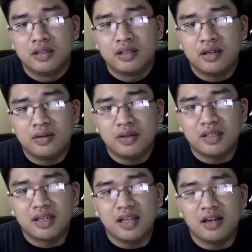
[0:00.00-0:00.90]
So
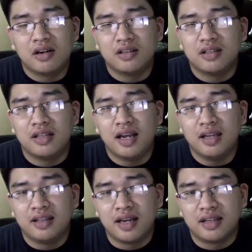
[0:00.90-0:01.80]
it's kind of hard to
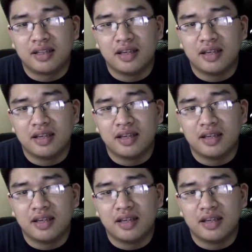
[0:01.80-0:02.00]
deny that,